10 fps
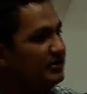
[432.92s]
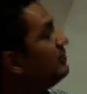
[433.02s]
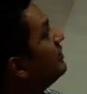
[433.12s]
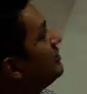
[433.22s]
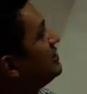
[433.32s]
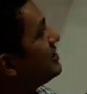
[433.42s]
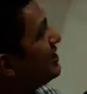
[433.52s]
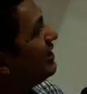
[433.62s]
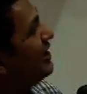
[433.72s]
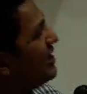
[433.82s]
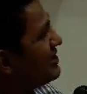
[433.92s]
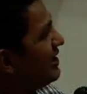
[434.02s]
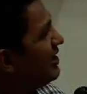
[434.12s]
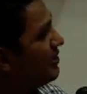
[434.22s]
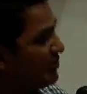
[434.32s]
Just
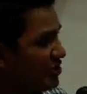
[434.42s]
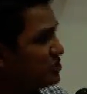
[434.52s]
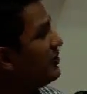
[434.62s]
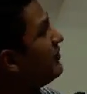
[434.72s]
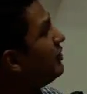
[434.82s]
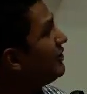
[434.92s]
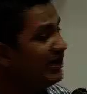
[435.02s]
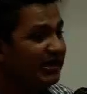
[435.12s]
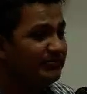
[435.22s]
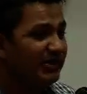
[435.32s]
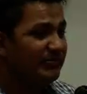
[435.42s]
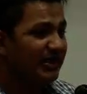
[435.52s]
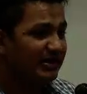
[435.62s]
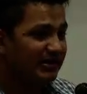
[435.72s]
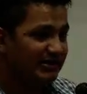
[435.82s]
analyzing, because we have already
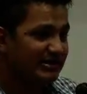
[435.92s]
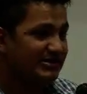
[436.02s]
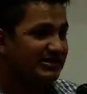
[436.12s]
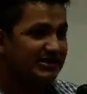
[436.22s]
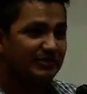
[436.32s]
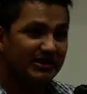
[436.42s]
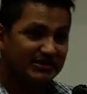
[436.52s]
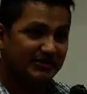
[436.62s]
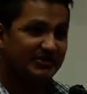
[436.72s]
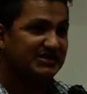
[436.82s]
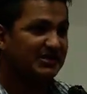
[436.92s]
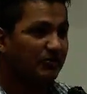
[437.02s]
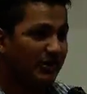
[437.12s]
implemented this system in semester 1